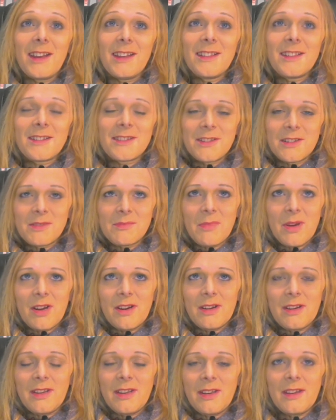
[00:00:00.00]
this is
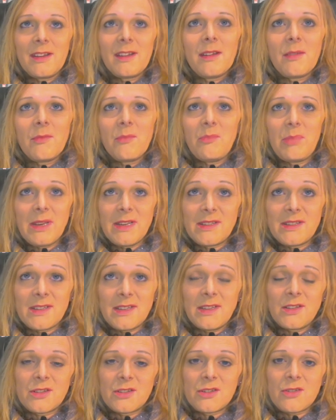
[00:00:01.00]
my
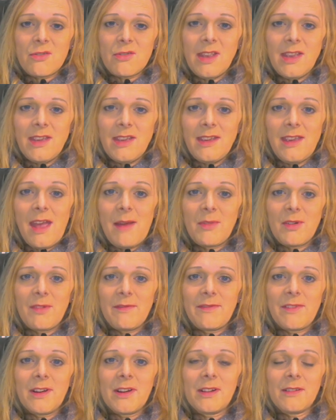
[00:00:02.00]
BSeed socket YAML
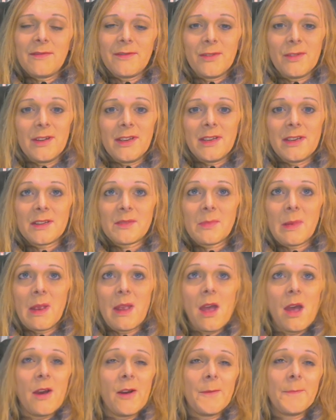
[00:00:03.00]
file for
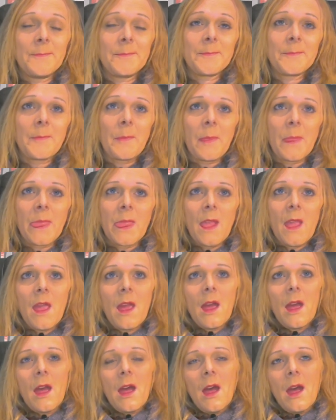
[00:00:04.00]
ESPHome,
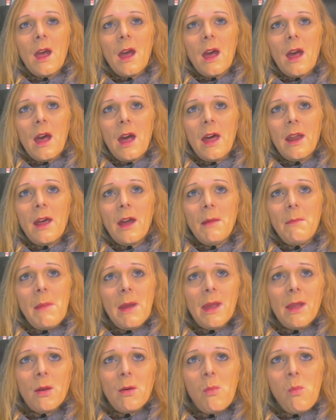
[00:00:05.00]
and I
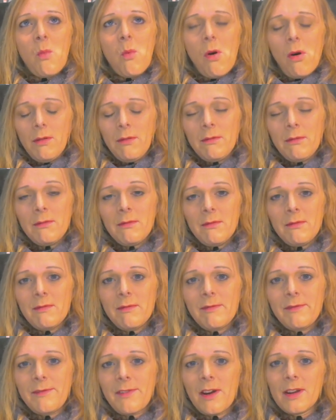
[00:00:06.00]
make one
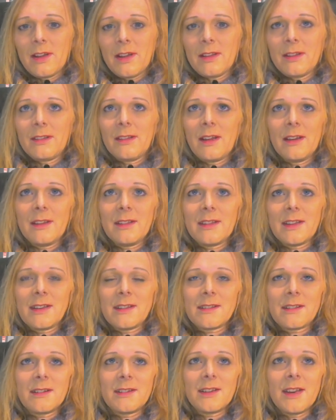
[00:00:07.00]
file like
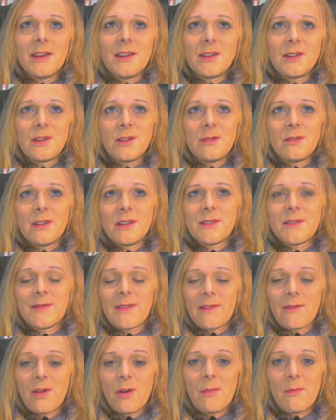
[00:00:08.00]
this. I tend to do this if
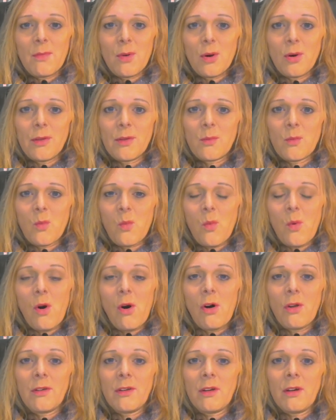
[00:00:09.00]
I've got more than
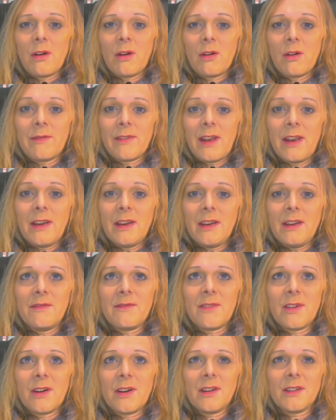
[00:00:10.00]
one of any
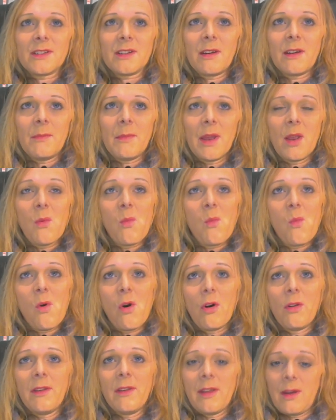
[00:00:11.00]
device. I make
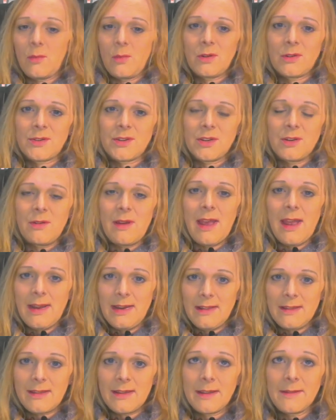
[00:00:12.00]
one that will do
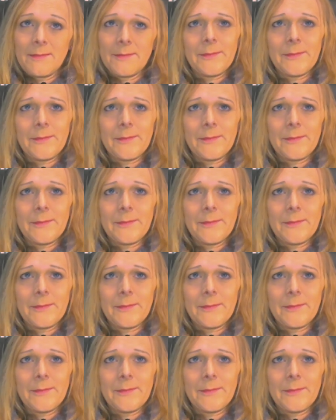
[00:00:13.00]
anything,